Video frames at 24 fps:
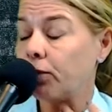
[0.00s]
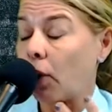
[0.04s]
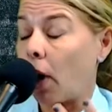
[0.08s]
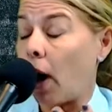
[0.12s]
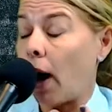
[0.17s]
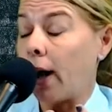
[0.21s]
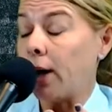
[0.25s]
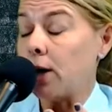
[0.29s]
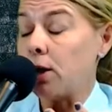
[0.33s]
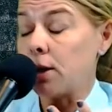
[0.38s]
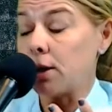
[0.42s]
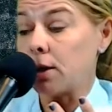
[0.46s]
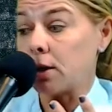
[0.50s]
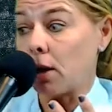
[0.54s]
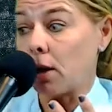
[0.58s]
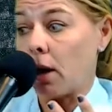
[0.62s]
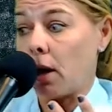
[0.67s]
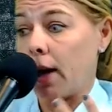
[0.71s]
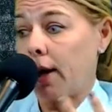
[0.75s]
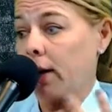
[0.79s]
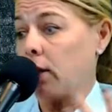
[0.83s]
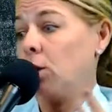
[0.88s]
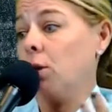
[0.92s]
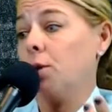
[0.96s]
I
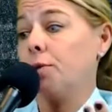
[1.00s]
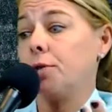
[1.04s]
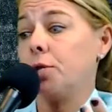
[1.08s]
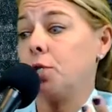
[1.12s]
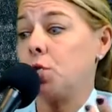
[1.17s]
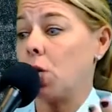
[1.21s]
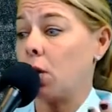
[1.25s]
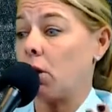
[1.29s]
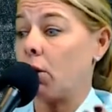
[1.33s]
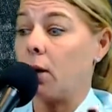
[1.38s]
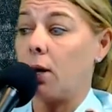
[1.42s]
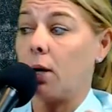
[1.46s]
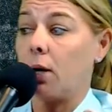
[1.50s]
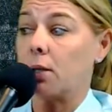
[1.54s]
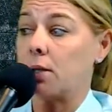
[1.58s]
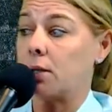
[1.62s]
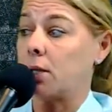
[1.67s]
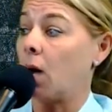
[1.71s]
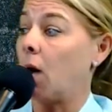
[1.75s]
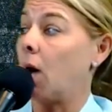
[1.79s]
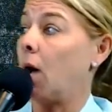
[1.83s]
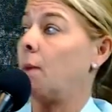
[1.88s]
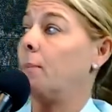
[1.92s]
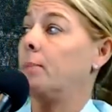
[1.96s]
call it the cherry on
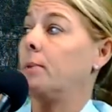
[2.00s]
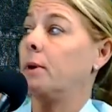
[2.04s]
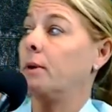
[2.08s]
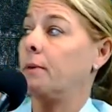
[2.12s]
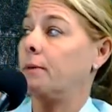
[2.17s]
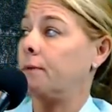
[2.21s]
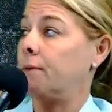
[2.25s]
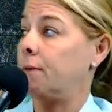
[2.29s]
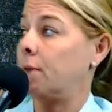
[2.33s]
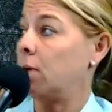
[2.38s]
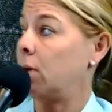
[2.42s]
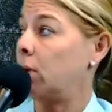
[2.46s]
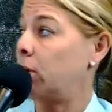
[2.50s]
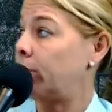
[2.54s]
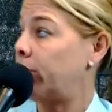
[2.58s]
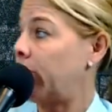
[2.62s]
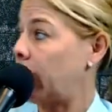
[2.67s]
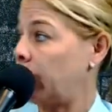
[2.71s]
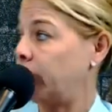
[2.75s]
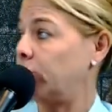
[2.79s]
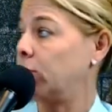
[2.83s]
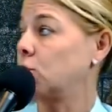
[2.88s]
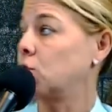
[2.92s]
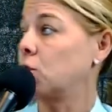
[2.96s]
top of the
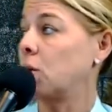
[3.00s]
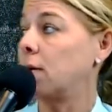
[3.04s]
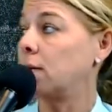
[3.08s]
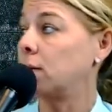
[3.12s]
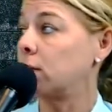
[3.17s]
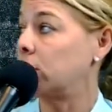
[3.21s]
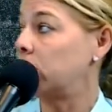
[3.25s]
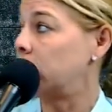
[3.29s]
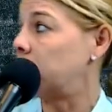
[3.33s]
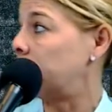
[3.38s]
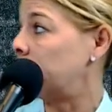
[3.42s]
painful childhood.